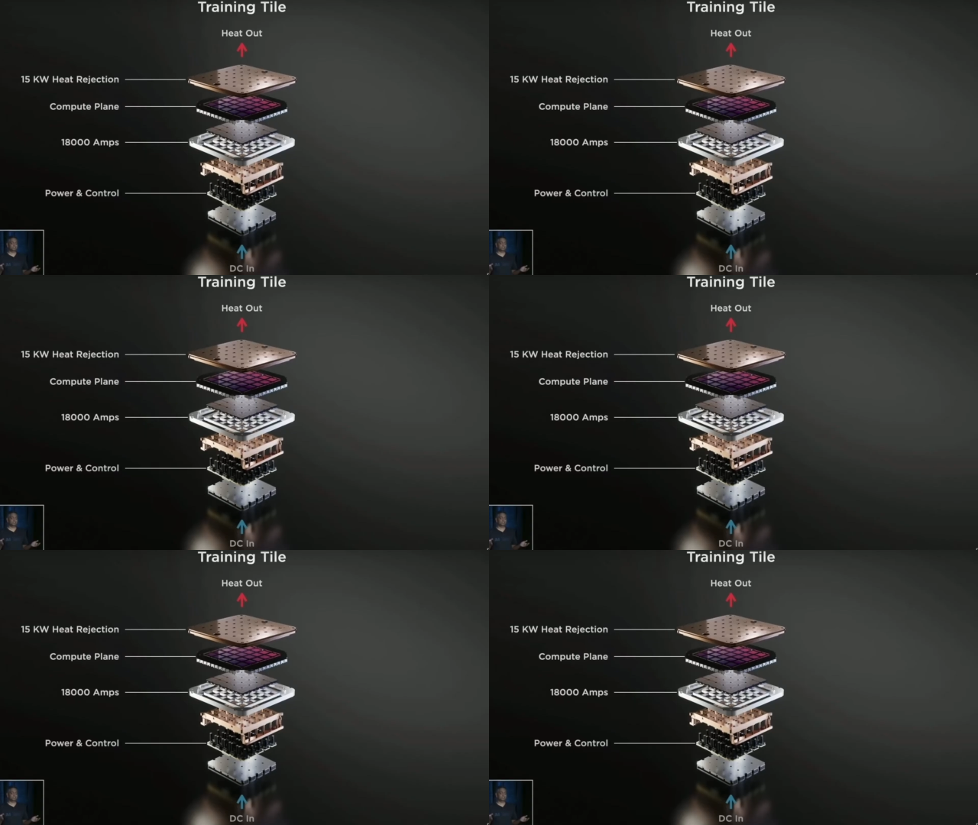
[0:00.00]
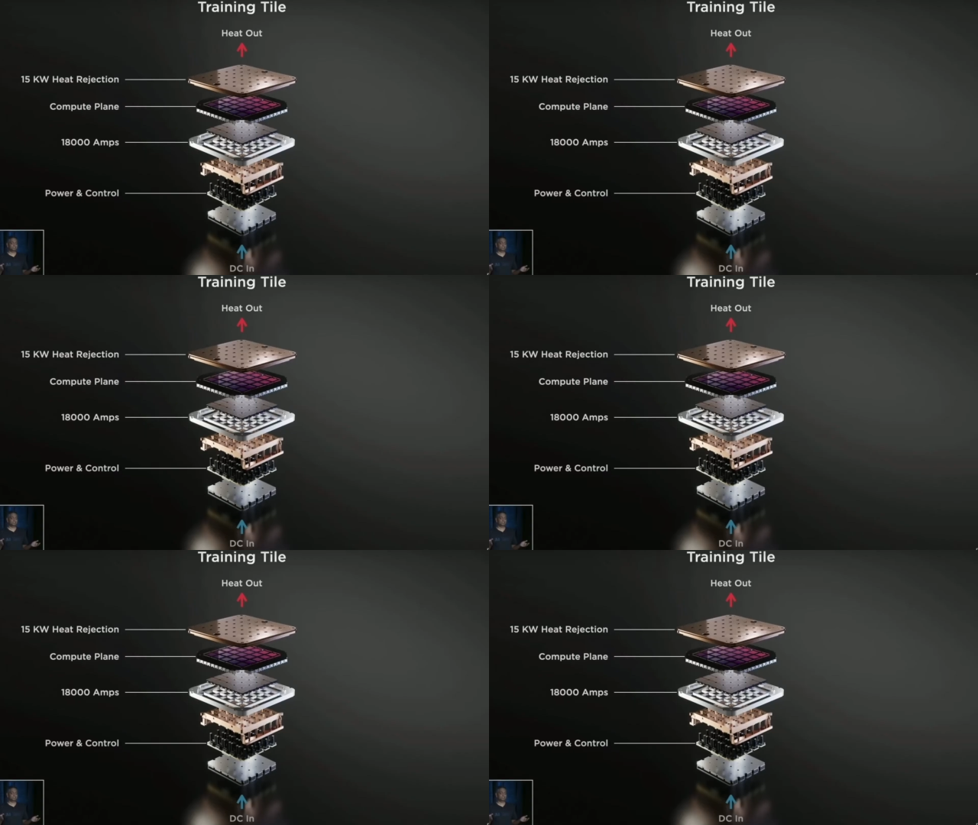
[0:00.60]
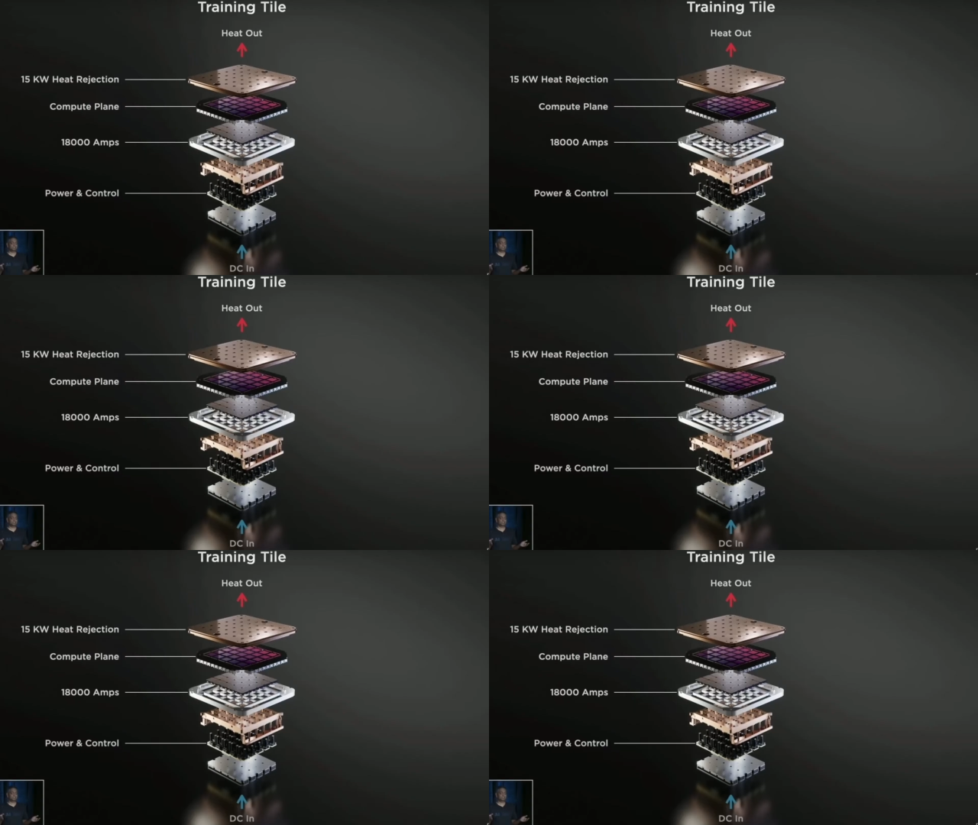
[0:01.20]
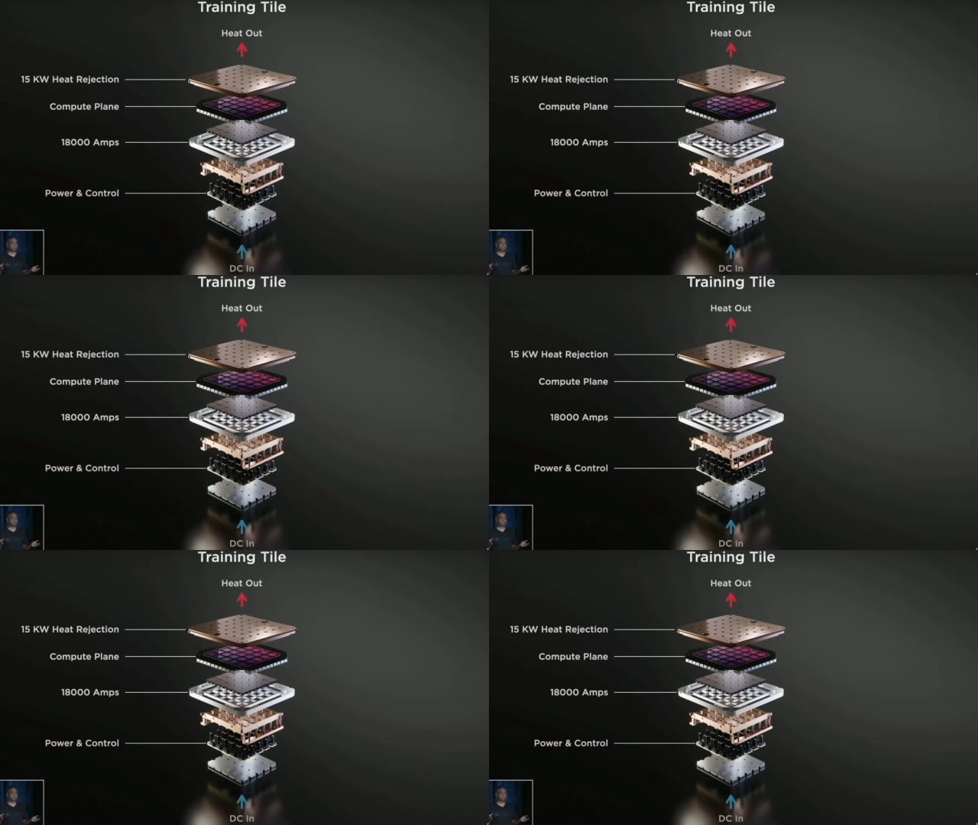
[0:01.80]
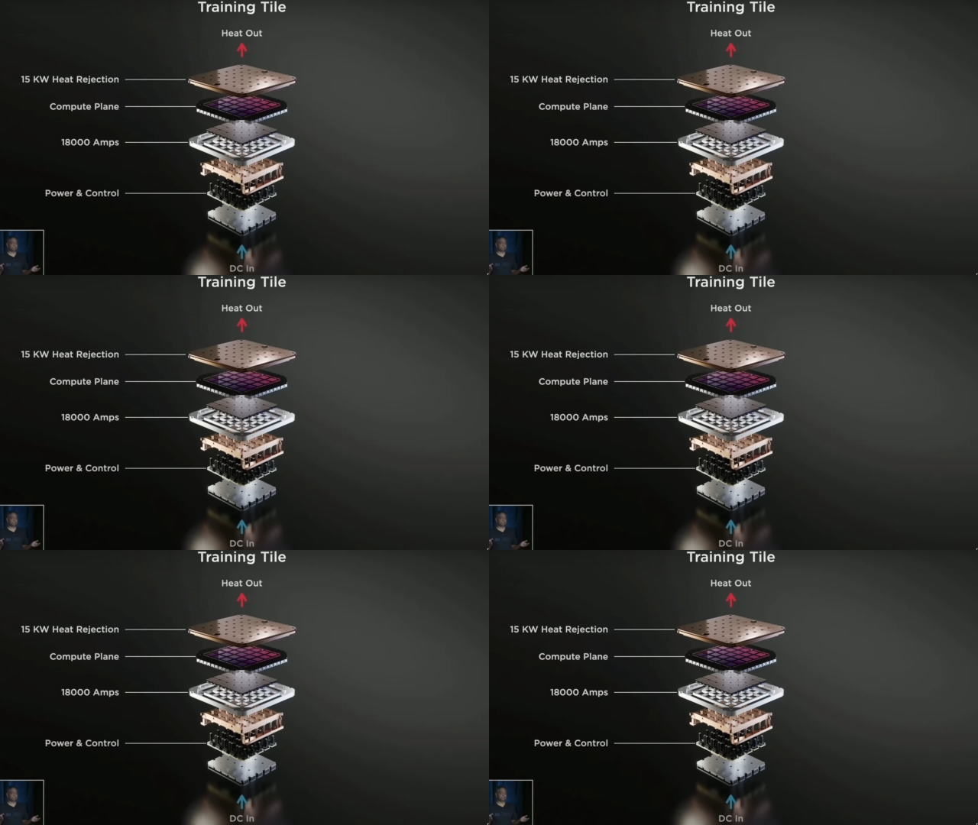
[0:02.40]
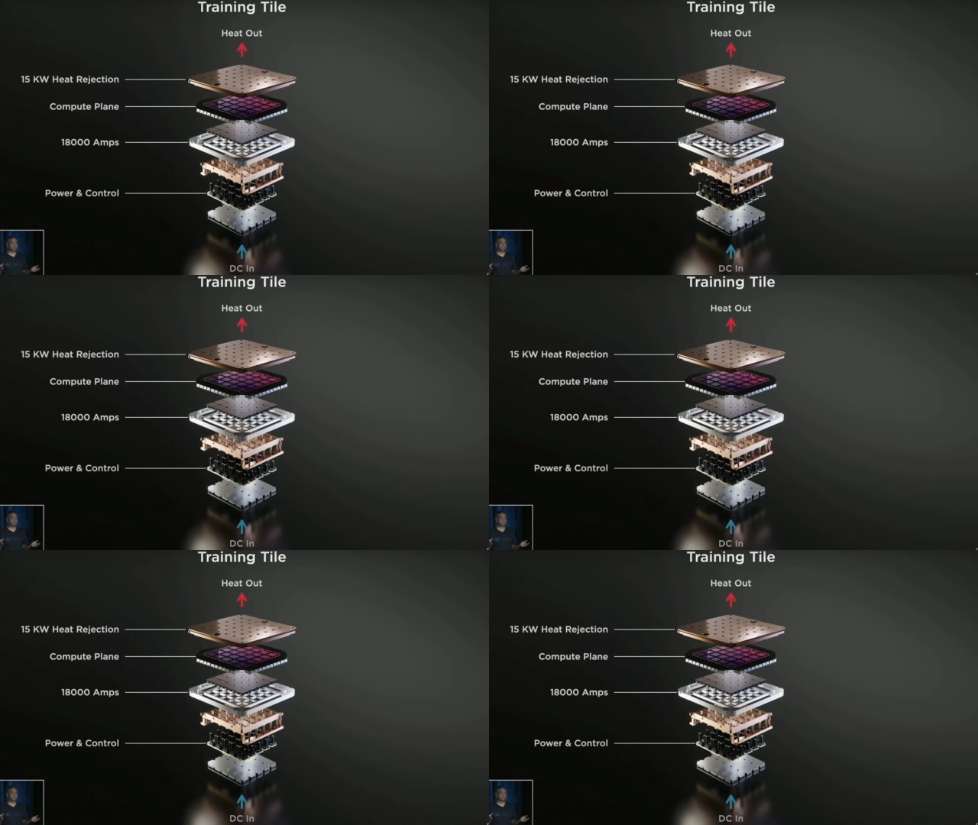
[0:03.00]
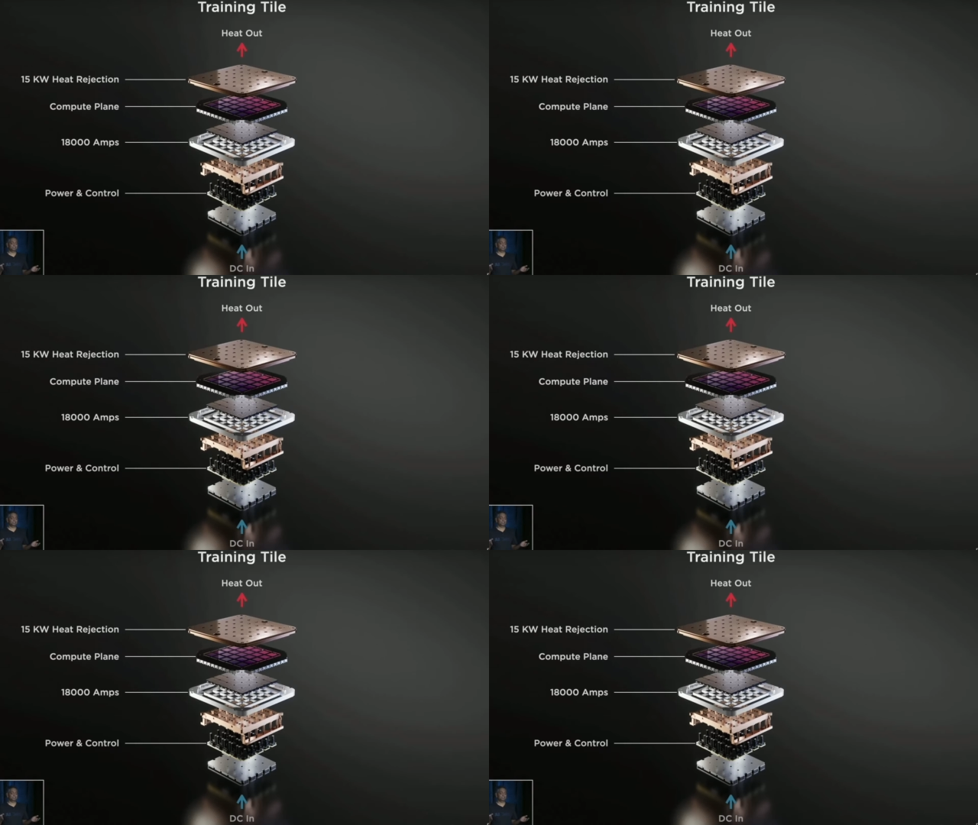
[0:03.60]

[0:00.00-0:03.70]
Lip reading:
Nobody's mouth can be seen.